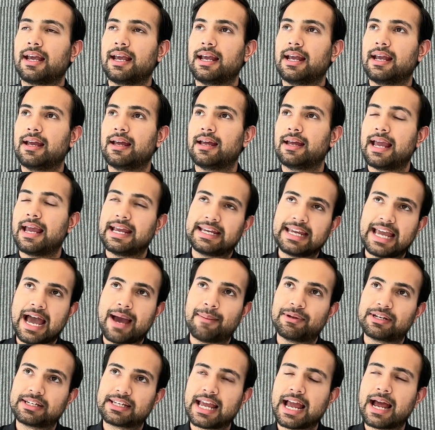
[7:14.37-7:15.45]
a, a
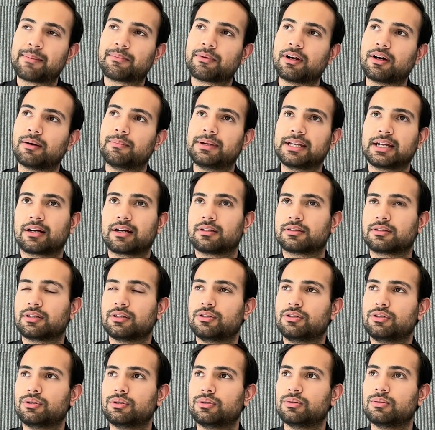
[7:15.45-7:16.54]
cabin camera being able to
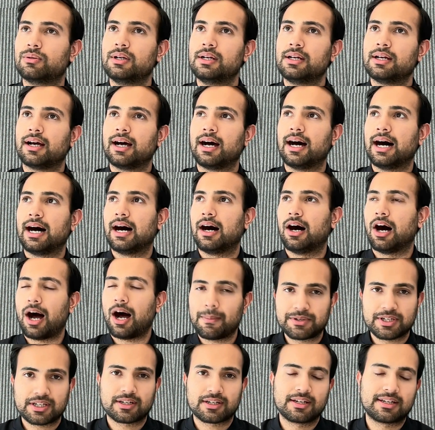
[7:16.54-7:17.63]
do uh,
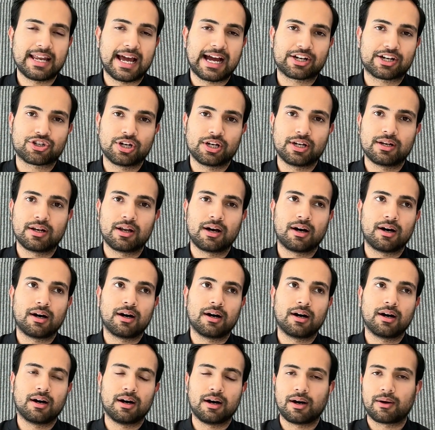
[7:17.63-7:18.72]
object detection uh,
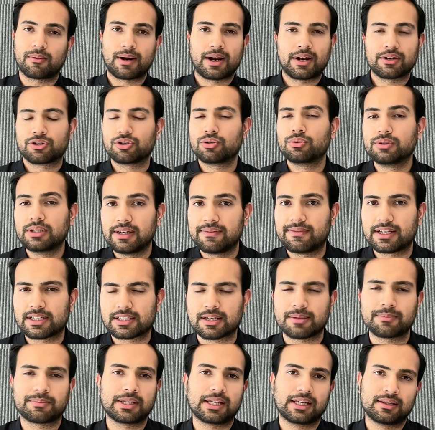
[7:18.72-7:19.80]
around you leaving
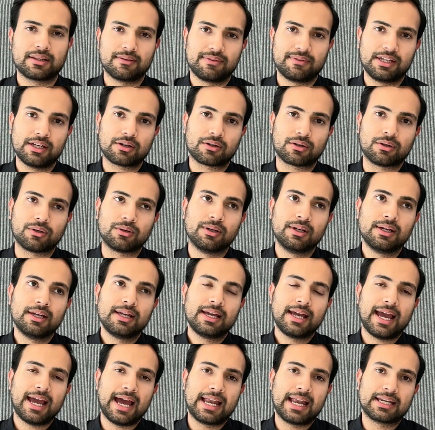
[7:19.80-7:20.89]
something in the vehicle.
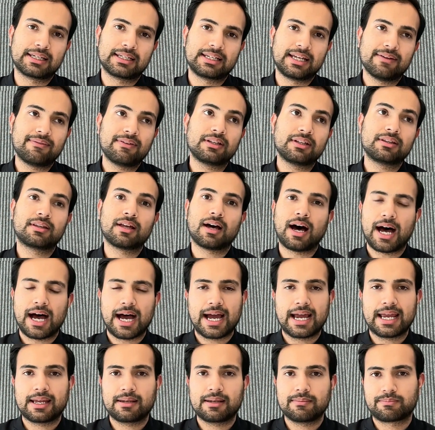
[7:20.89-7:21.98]
And given the
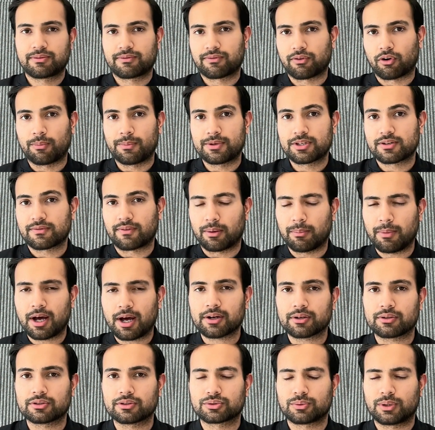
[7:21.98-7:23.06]
high performance of our
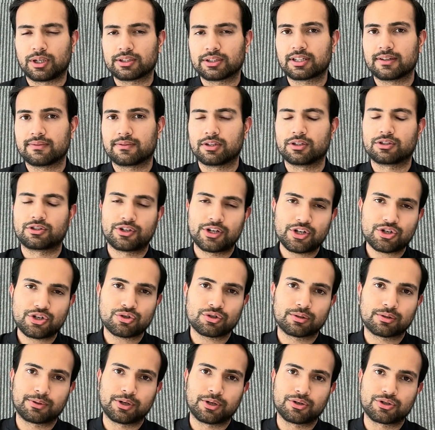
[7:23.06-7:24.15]
models relative to traditional
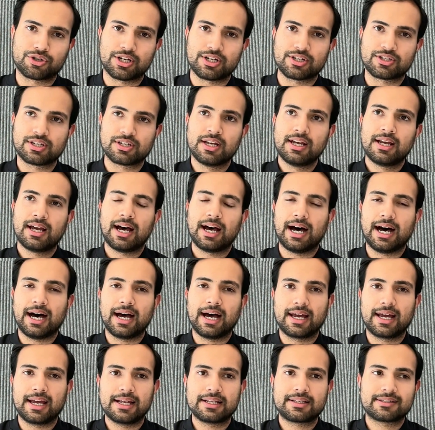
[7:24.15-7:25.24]
approaches, uh,
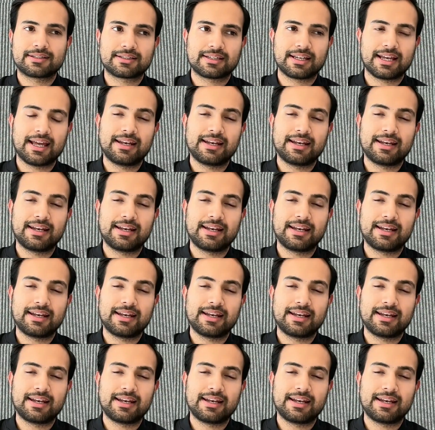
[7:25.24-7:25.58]
it's an